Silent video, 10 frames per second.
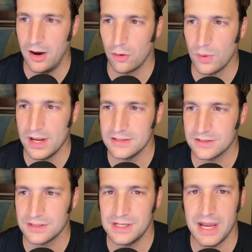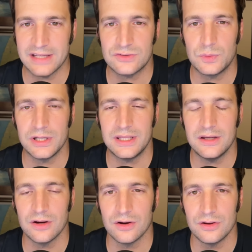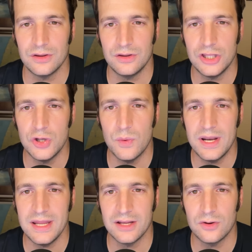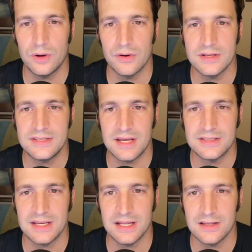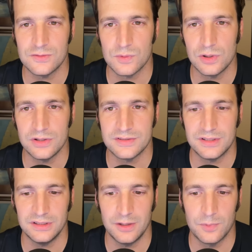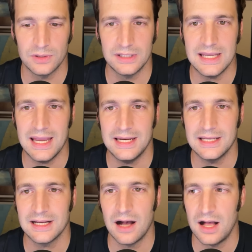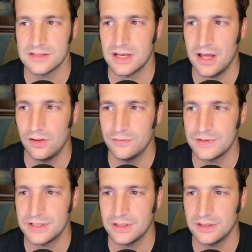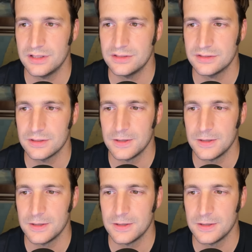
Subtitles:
right, so the next one here, UN inquiry says that Israel is deliberately hitting Gaza health facilities.